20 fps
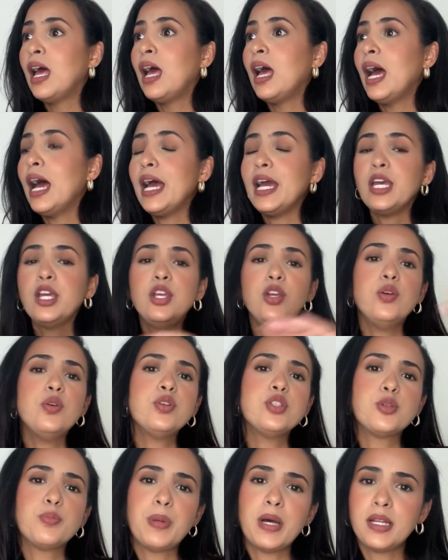a
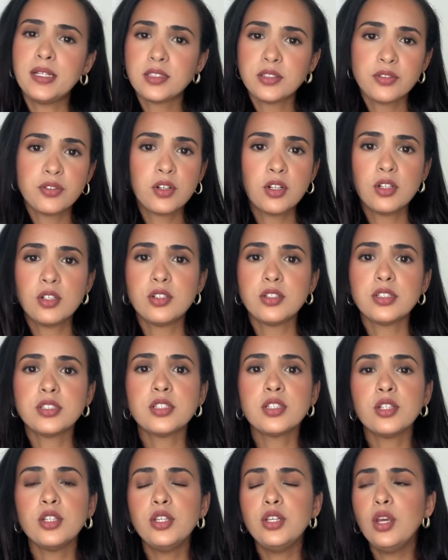huge palette of colors.
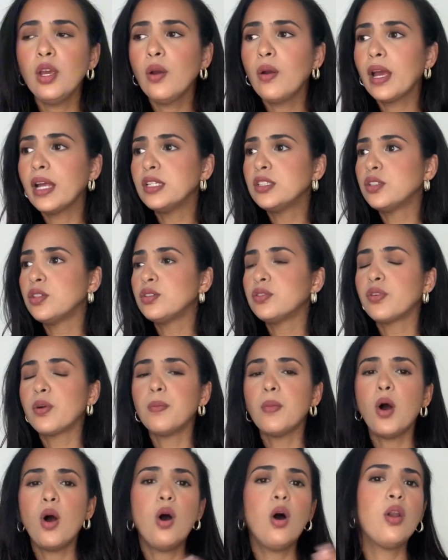You can choose from
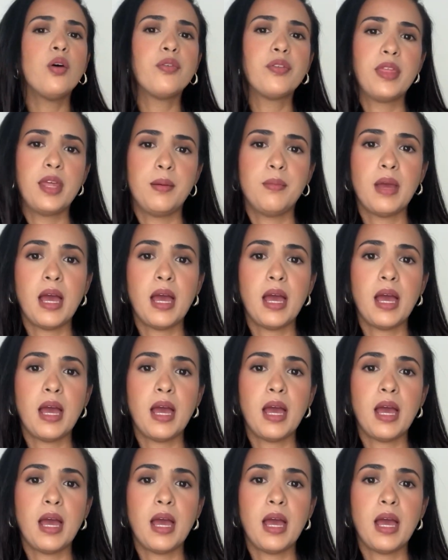all of them,